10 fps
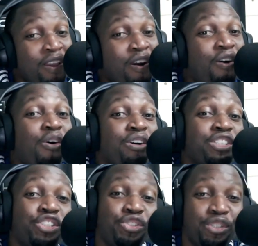
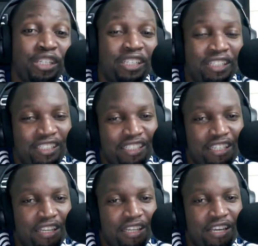Andre
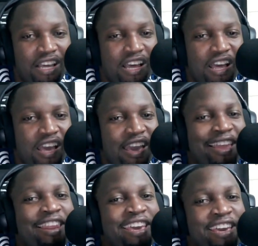
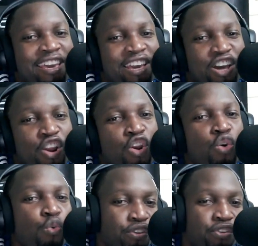L.A.
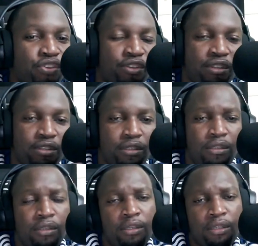Lewis.
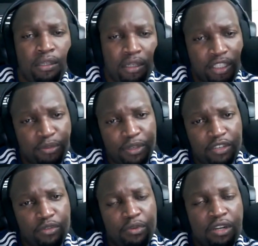Yes, man,
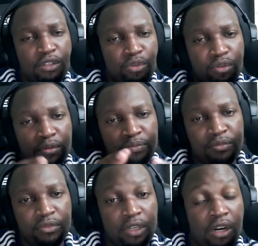everybody know
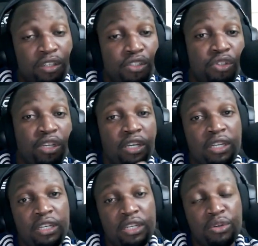Andre
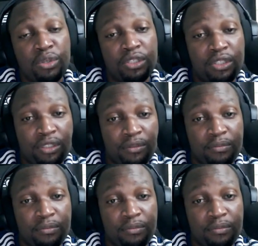L.A. Lewis.